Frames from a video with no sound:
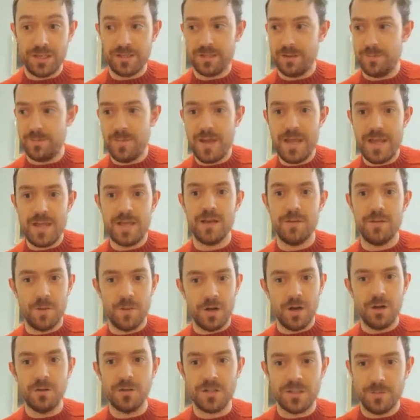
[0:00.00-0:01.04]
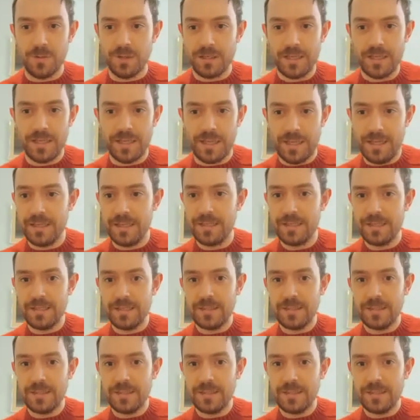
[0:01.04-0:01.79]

as a maker, but ultimately